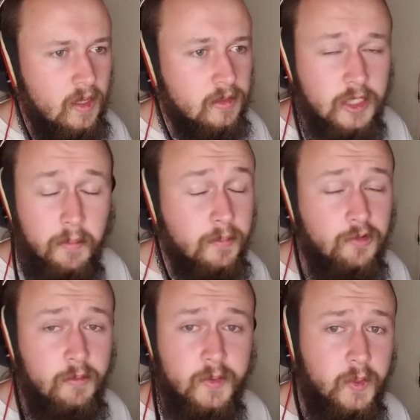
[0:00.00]
Some
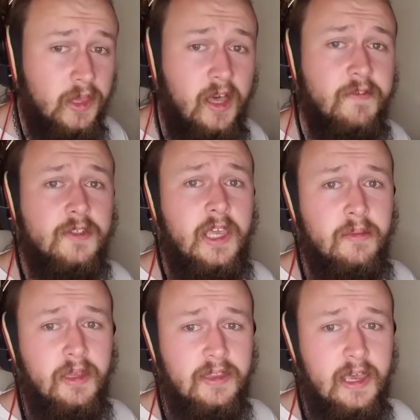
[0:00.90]
groups would love a
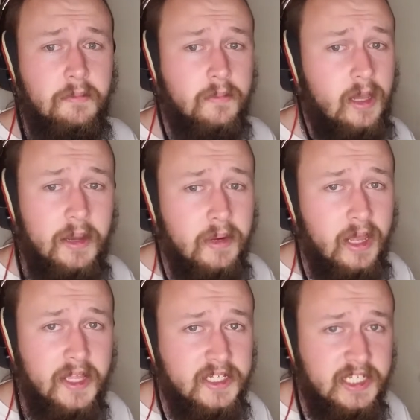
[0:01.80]
game like that. I'm
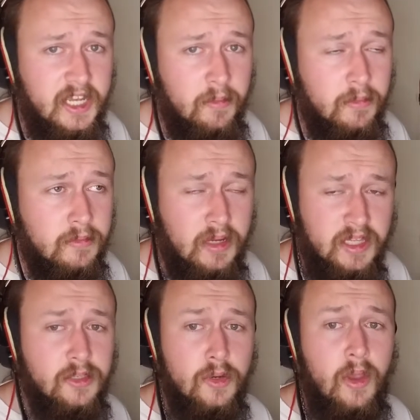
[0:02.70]
not that D M,
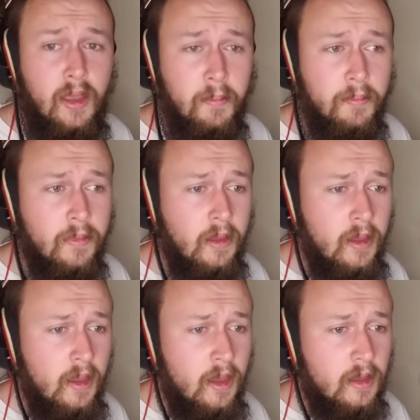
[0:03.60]
and that's okay.
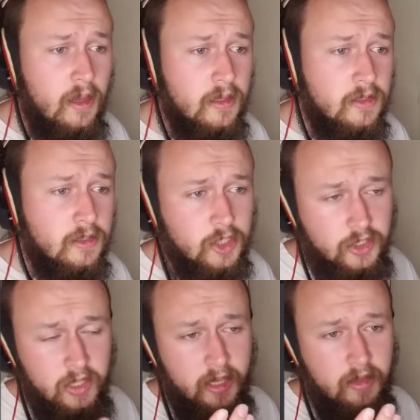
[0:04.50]

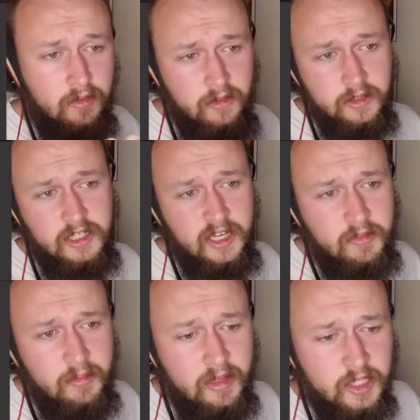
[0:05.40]
Just like the D
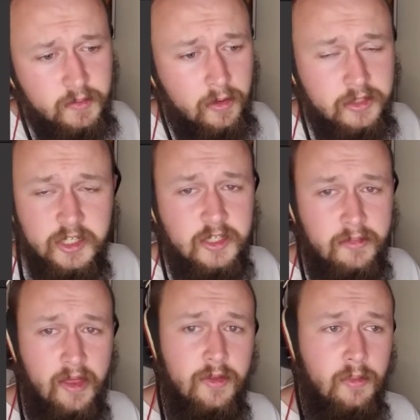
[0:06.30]
M that made this post isn't
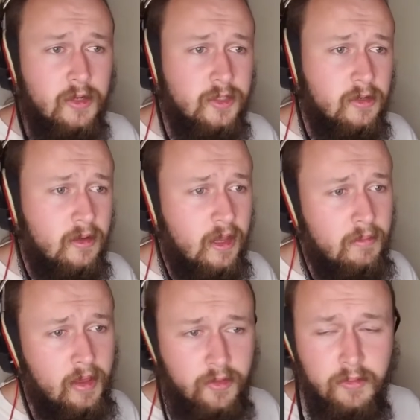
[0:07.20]
Matthew Mercer, and
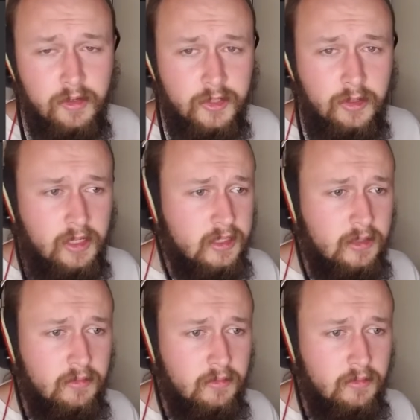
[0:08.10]
Matthew Mercer
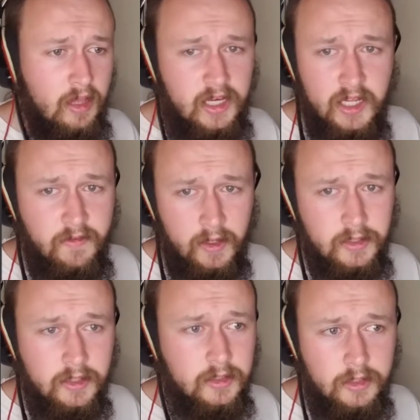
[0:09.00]
isn't any of
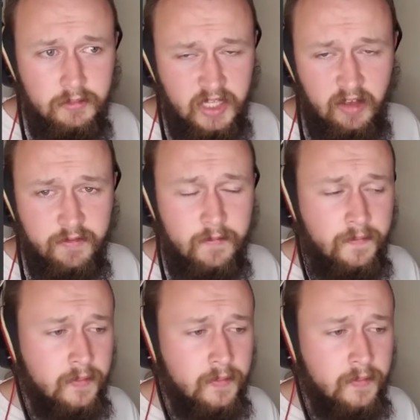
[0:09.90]
us. He's himself.